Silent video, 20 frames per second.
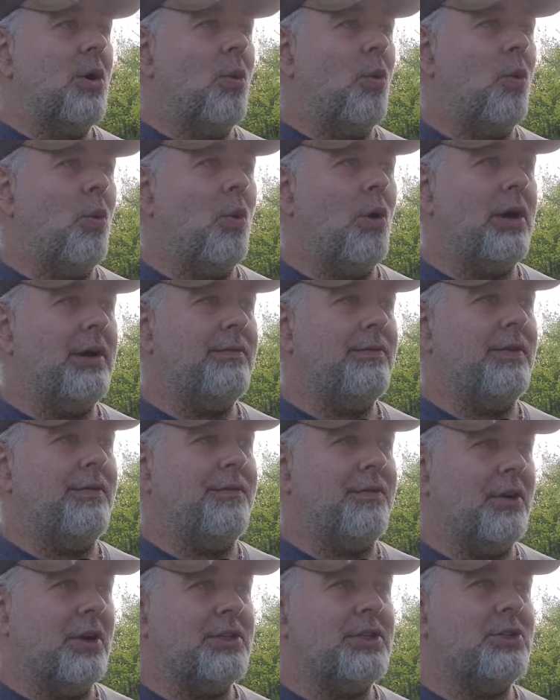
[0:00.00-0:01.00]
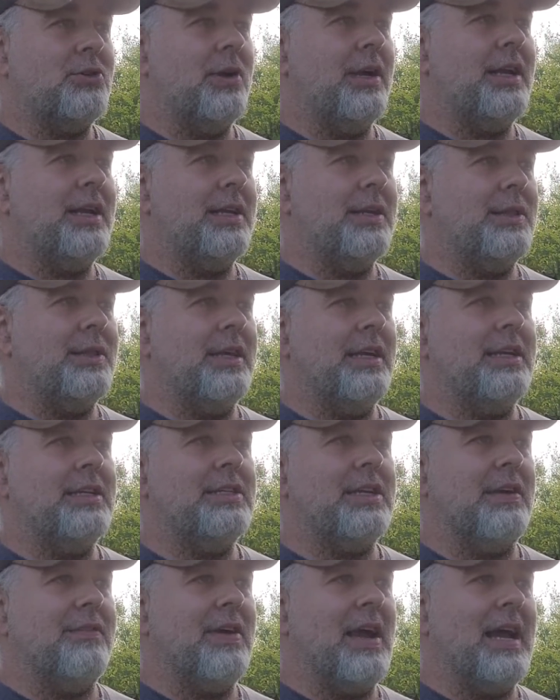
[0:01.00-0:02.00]
One of the frustrating
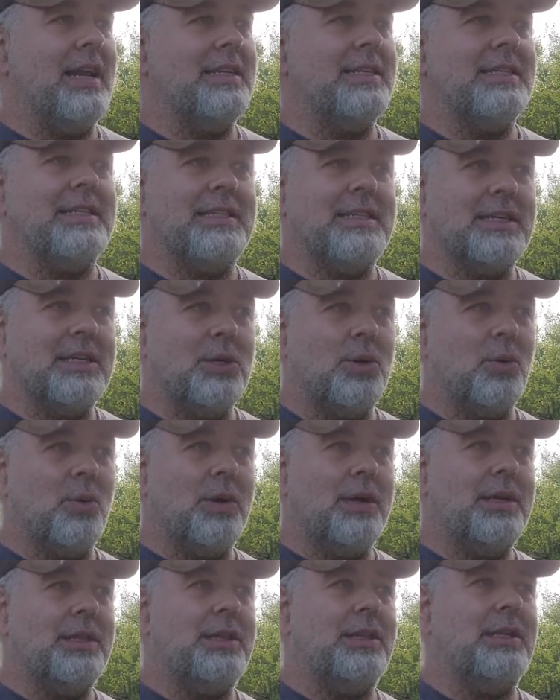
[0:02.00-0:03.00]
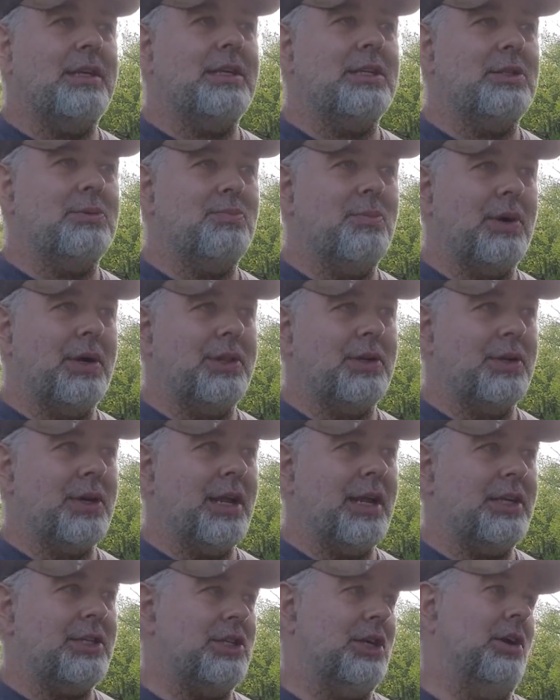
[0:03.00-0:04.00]
things I've had to deal with is Mother
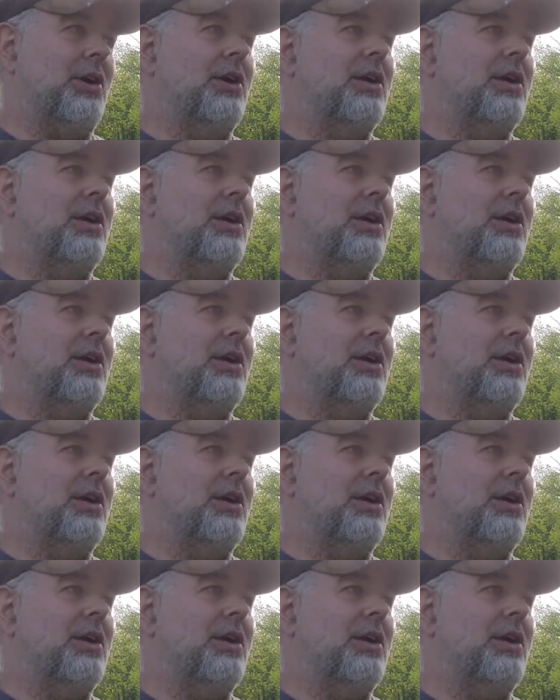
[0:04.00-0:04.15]
Nature.